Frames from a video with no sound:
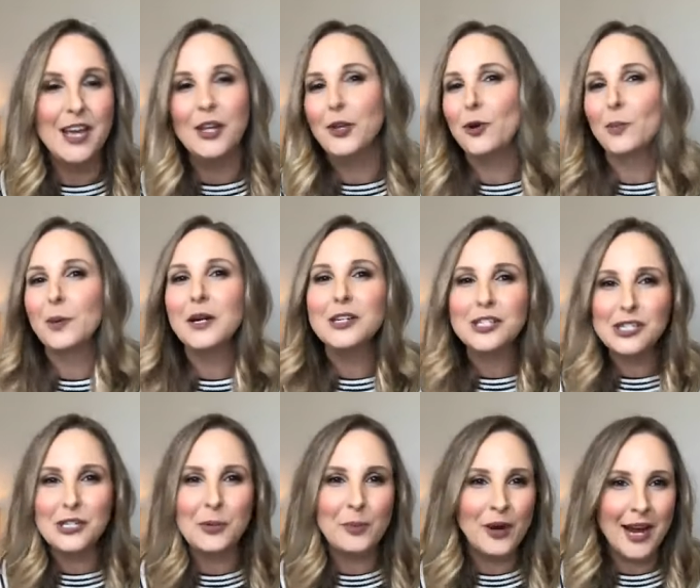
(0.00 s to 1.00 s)
your
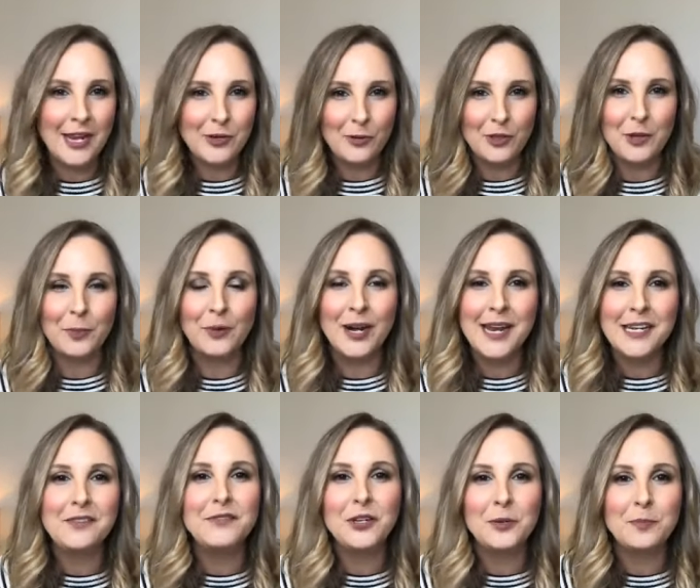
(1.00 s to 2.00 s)
personal brand, or the brand
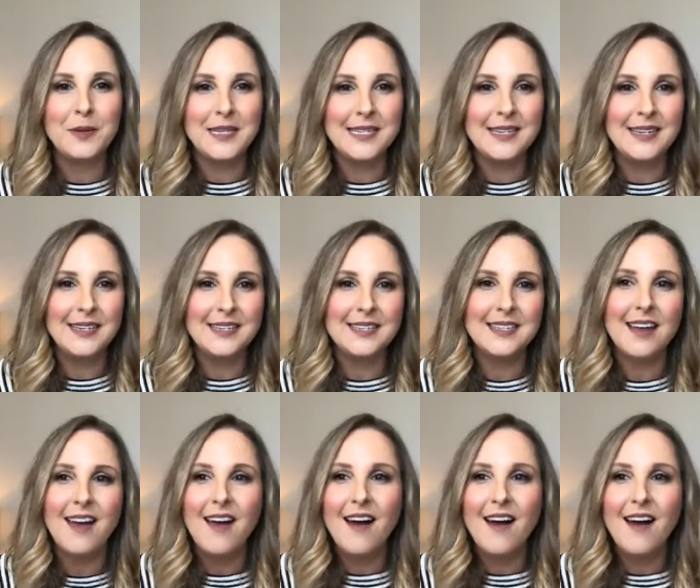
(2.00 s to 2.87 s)
of your business